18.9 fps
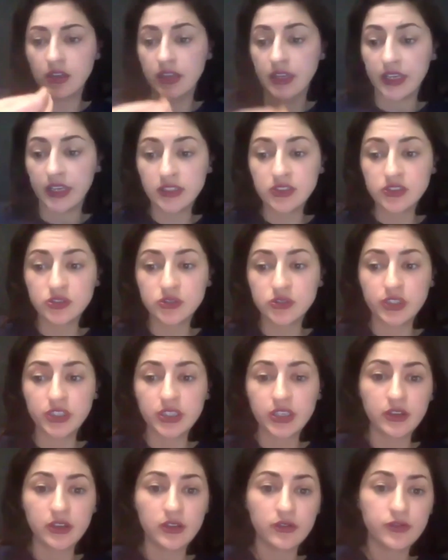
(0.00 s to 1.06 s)

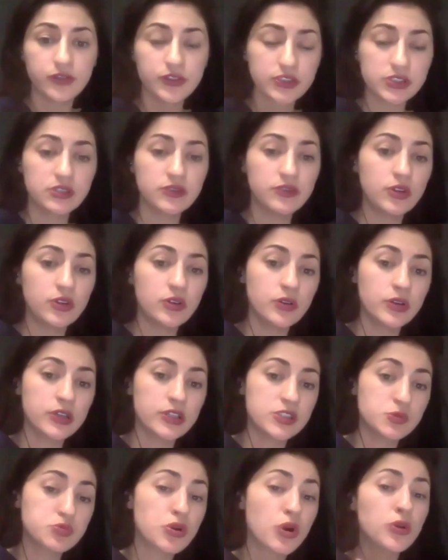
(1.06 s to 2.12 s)
industry, first of all,
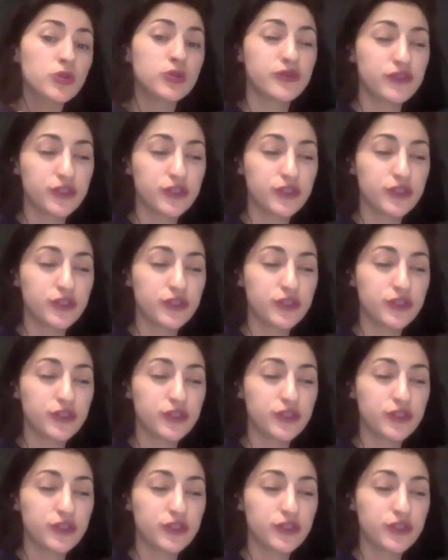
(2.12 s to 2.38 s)
is prone